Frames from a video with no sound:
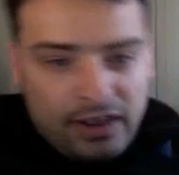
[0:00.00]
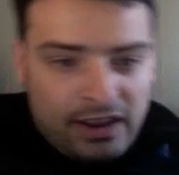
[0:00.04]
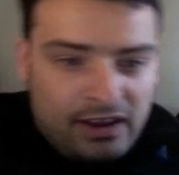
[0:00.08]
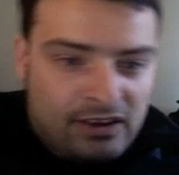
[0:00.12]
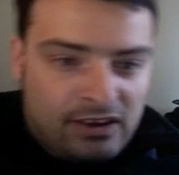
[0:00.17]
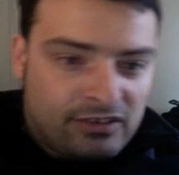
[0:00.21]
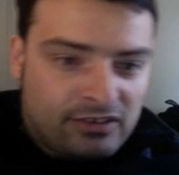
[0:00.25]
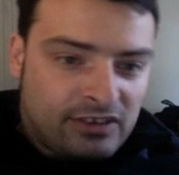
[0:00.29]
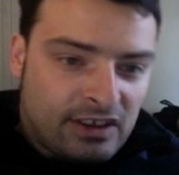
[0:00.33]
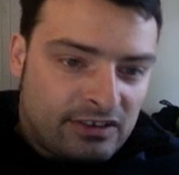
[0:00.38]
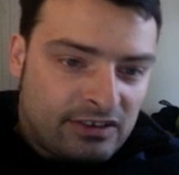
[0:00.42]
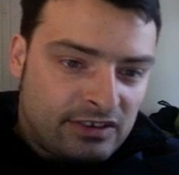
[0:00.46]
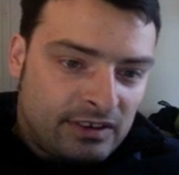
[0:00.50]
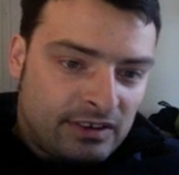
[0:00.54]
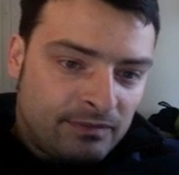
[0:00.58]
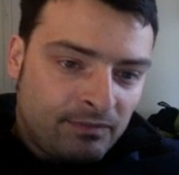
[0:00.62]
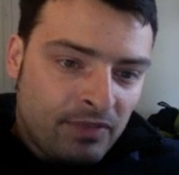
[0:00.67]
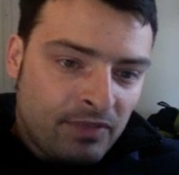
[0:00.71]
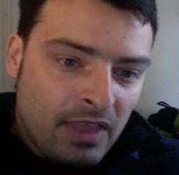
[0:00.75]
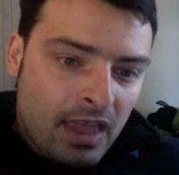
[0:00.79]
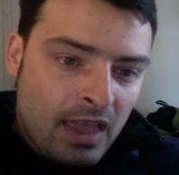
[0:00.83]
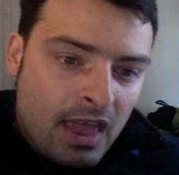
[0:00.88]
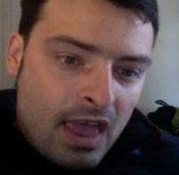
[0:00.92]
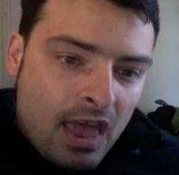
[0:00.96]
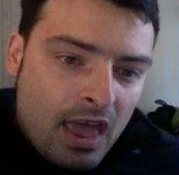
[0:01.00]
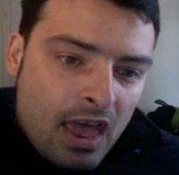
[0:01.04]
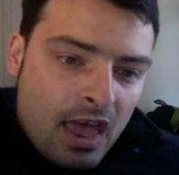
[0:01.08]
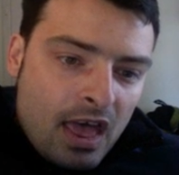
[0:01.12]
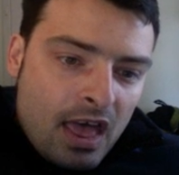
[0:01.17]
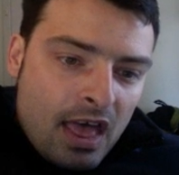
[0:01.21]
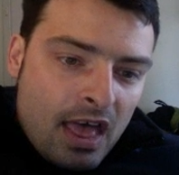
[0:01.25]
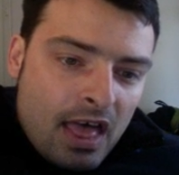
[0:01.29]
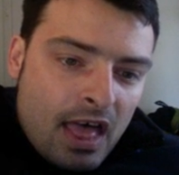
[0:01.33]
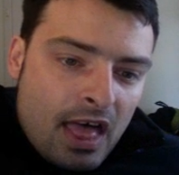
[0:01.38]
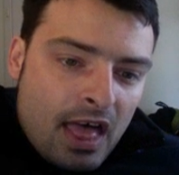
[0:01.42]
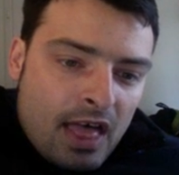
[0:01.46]
assess it.
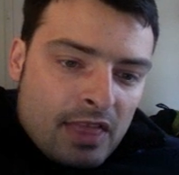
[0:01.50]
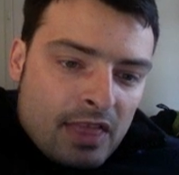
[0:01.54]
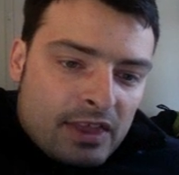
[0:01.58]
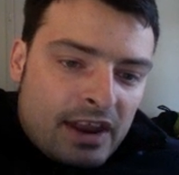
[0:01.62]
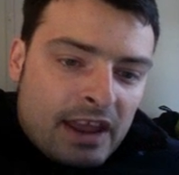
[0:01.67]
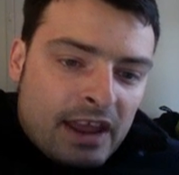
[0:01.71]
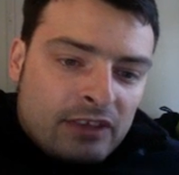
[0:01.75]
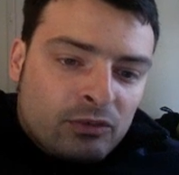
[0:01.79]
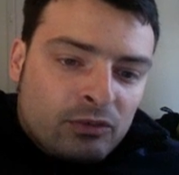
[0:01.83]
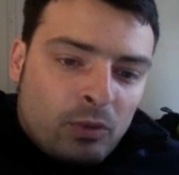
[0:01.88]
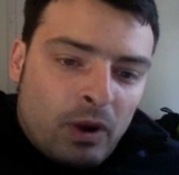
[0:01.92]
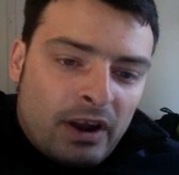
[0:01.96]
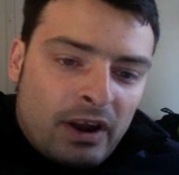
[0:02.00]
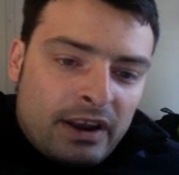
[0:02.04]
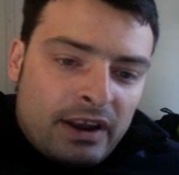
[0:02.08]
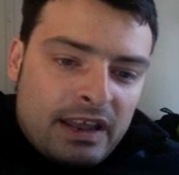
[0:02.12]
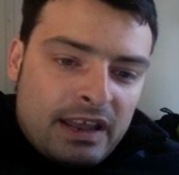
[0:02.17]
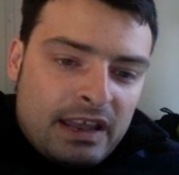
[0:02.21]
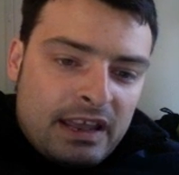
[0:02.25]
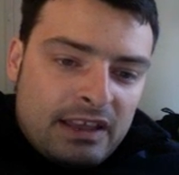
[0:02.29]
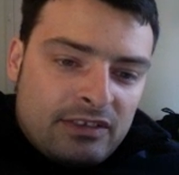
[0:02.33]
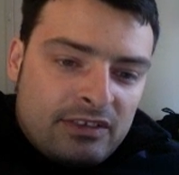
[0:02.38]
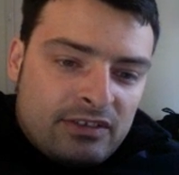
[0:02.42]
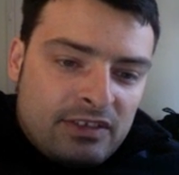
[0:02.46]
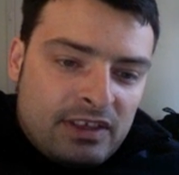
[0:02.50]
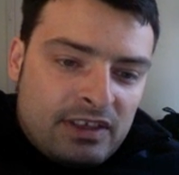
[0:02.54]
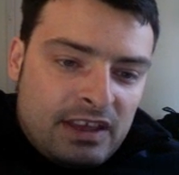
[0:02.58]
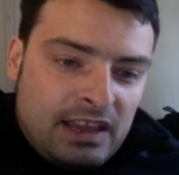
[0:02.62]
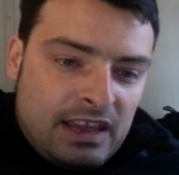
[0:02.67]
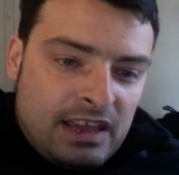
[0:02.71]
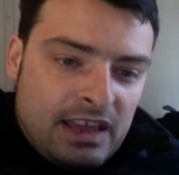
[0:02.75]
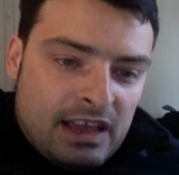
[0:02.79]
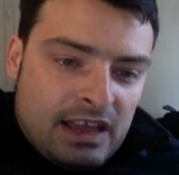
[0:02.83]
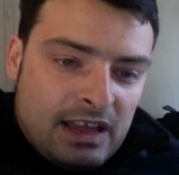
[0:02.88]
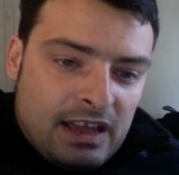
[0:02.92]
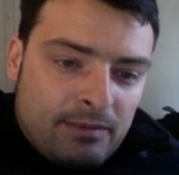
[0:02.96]
The next one is
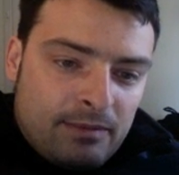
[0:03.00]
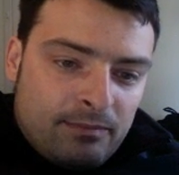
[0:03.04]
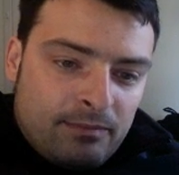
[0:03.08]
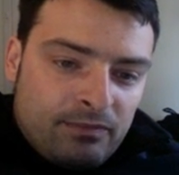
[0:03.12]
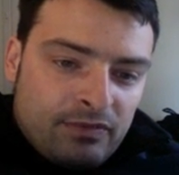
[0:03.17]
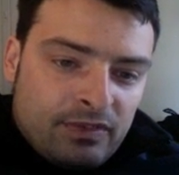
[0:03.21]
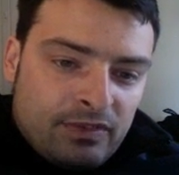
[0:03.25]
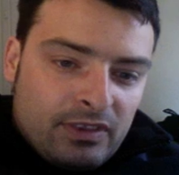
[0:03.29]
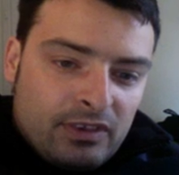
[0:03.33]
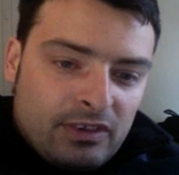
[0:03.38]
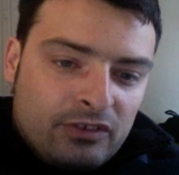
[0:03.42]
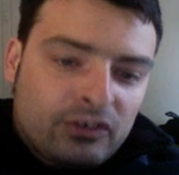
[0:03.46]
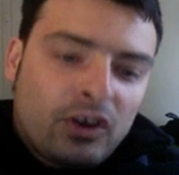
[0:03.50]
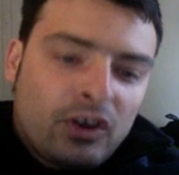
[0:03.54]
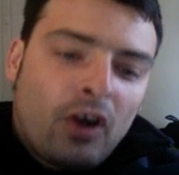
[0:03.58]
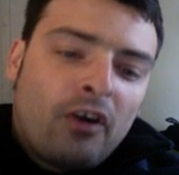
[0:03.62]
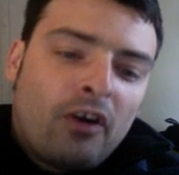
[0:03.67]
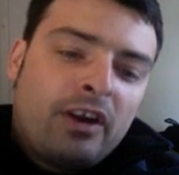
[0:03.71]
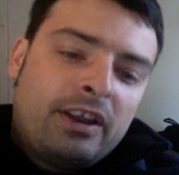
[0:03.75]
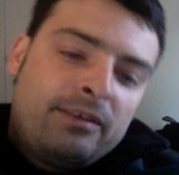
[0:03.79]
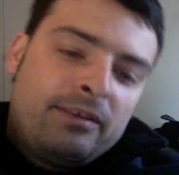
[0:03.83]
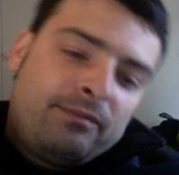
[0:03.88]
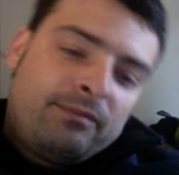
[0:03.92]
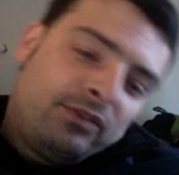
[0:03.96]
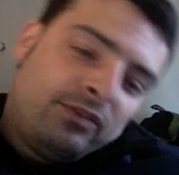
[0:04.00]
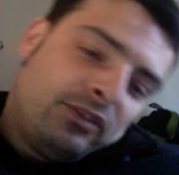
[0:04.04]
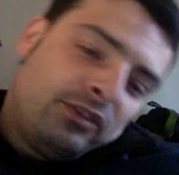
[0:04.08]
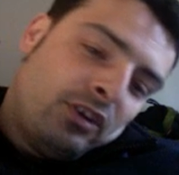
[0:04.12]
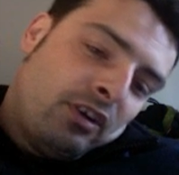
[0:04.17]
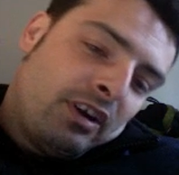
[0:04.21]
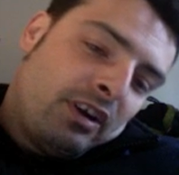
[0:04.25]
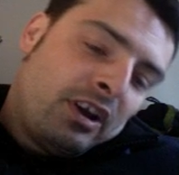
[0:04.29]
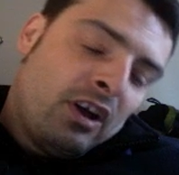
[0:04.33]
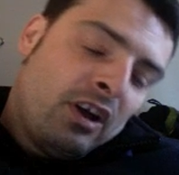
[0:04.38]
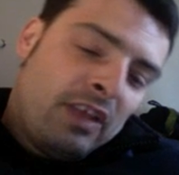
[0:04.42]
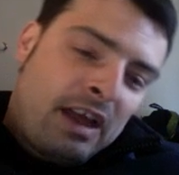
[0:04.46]
the sorry,
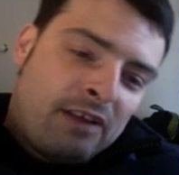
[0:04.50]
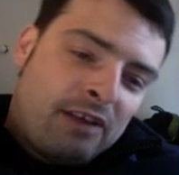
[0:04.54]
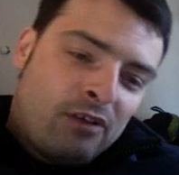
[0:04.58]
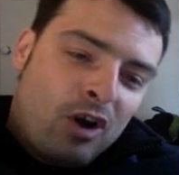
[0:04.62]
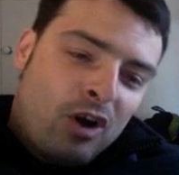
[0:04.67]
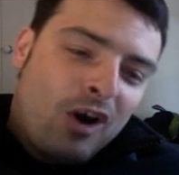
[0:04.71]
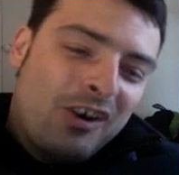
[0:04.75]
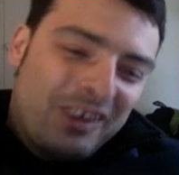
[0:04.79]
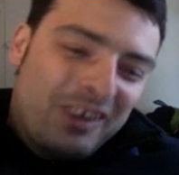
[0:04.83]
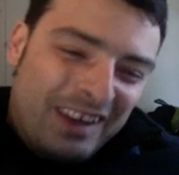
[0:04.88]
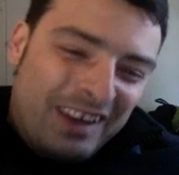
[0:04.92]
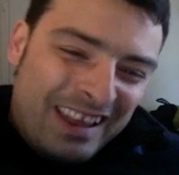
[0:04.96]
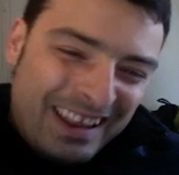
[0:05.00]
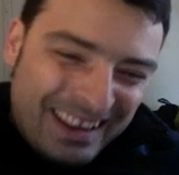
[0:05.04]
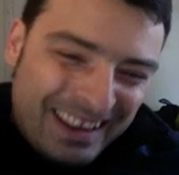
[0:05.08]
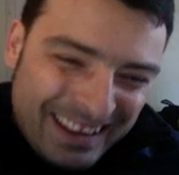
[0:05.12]
I got that wrong.